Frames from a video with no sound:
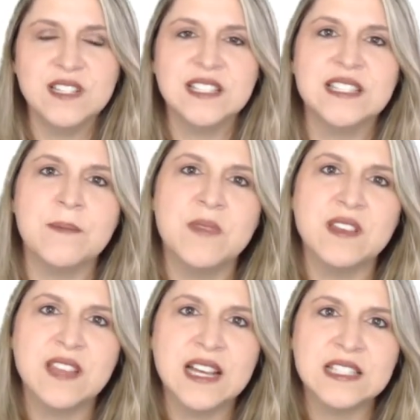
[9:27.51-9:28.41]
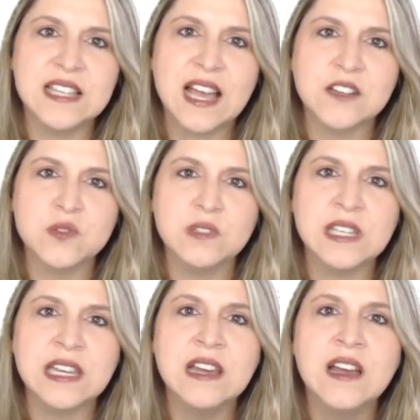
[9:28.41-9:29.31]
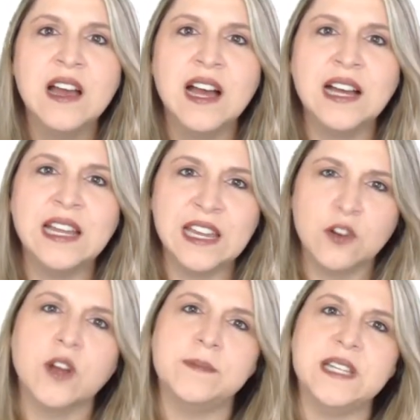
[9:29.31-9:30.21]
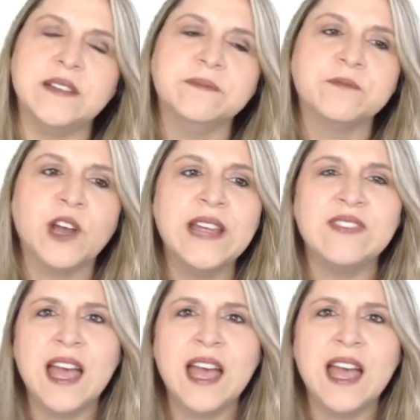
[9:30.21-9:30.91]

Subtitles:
something that's actually encrypted, right?